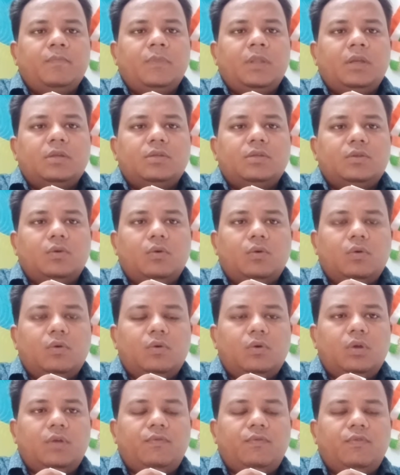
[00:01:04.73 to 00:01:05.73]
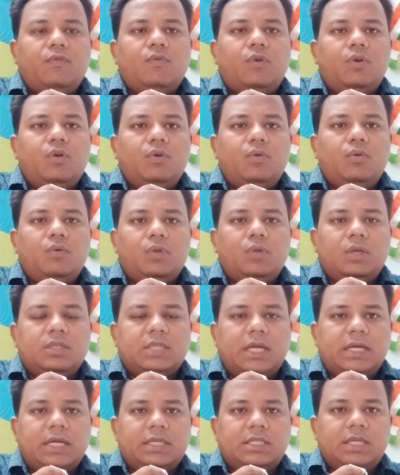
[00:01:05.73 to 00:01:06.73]
So if you want to do the
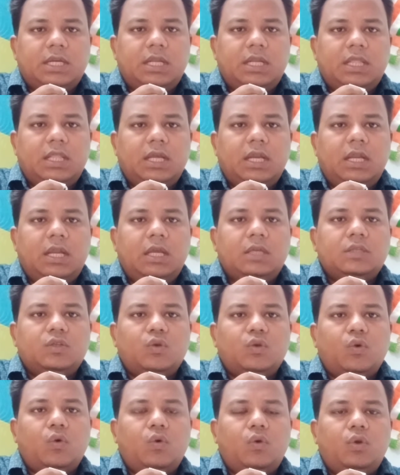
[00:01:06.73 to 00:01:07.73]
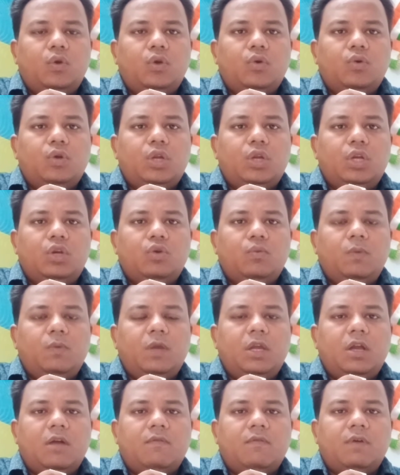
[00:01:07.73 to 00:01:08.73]
sightseeing in Delhi, so you need to be
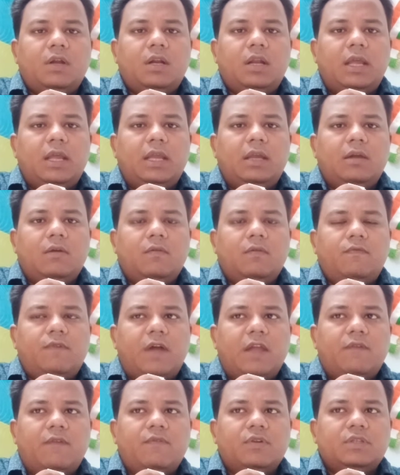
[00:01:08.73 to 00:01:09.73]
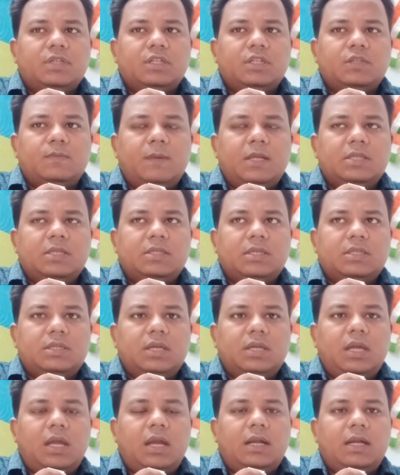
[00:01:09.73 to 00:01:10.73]
cover like 5 or 6 places
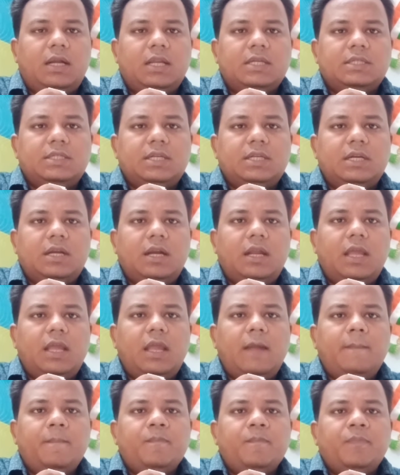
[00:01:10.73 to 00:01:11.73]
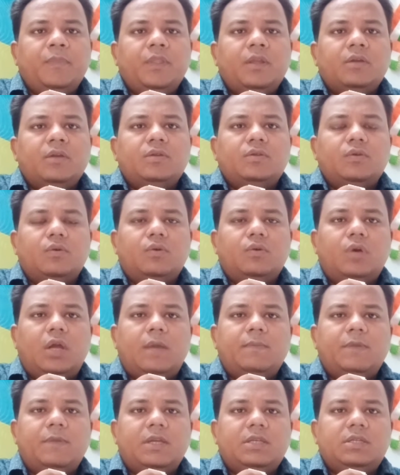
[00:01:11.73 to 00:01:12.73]
at least in a day. So
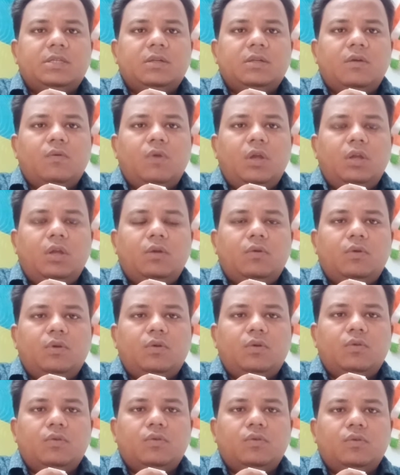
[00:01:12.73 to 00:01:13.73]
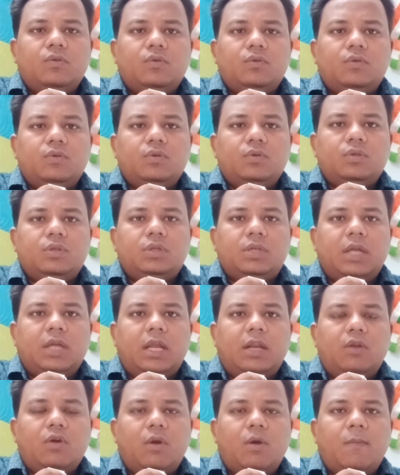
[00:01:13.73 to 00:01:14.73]
I'm just going to tell
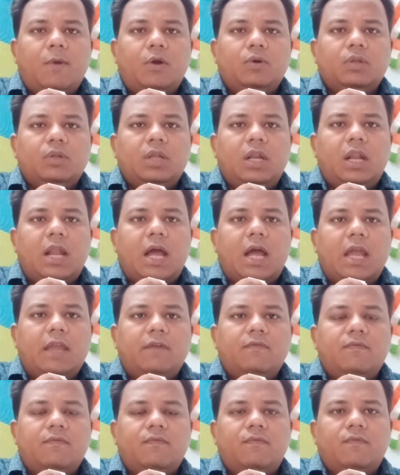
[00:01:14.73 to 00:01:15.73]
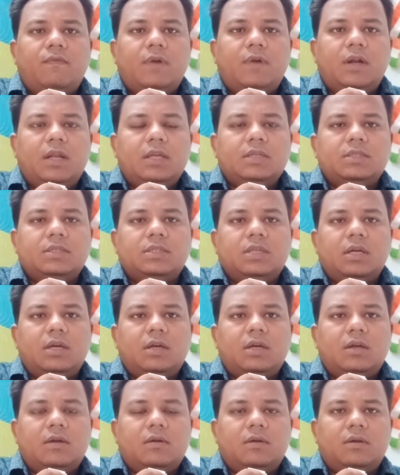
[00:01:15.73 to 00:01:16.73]
you about the life, what is the